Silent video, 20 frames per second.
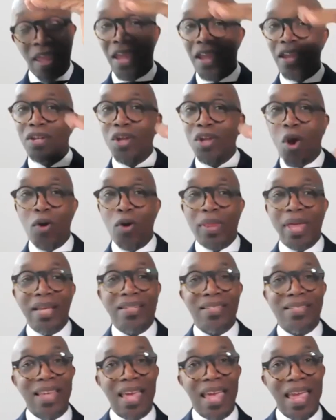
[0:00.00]
No, they
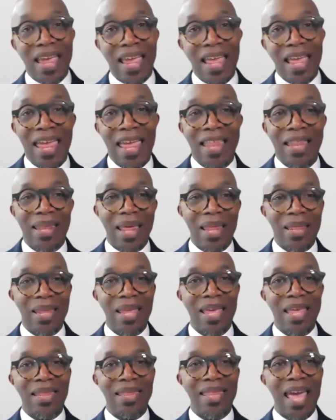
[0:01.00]
say
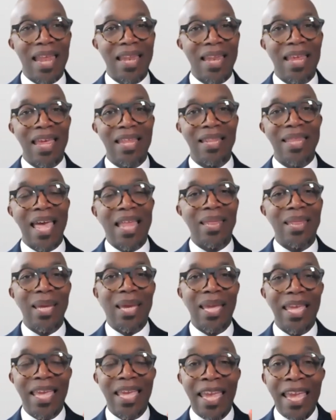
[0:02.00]
that
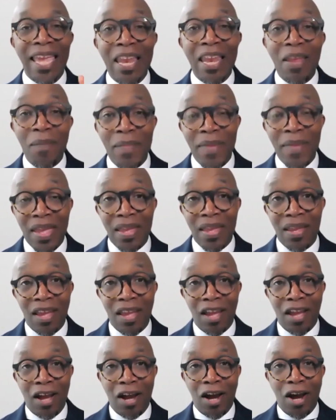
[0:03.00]
the enemy
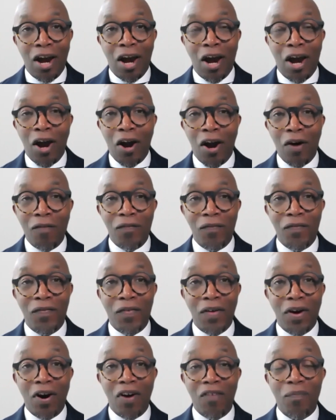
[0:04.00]
of
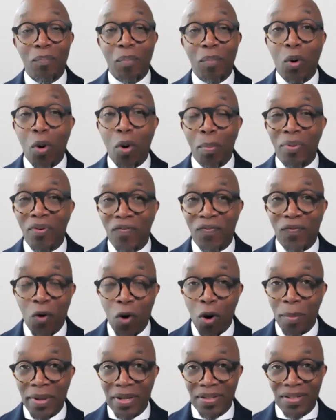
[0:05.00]
poor
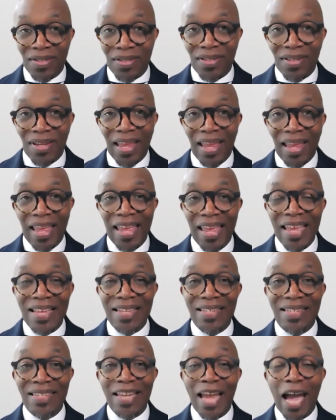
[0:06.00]
performance
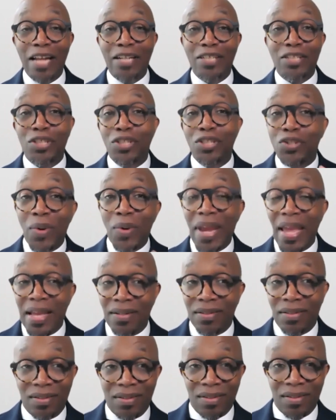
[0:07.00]
is not
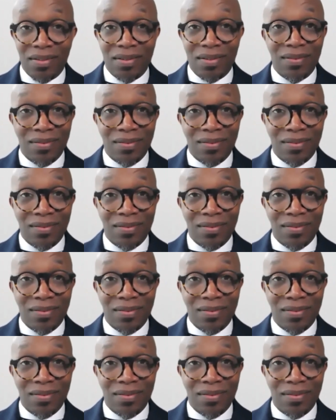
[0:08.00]
stress,